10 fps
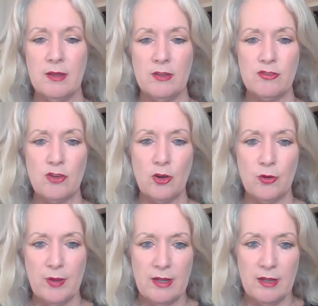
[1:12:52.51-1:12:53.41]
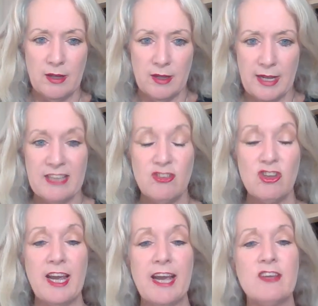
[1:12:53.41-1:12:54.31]
So
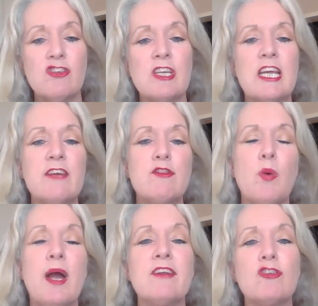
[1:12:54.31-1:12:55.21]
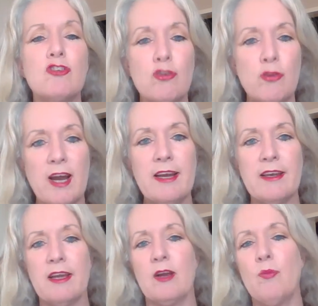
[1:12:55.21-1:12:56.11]
education gives way to
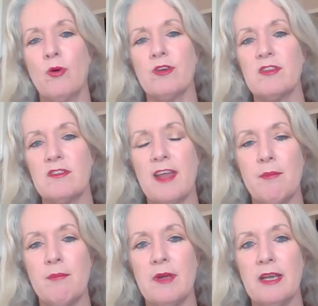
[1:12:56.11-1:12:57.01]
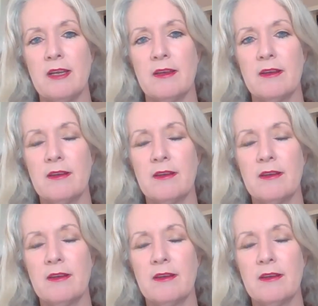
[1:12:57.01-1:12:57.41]
training. What does that mean?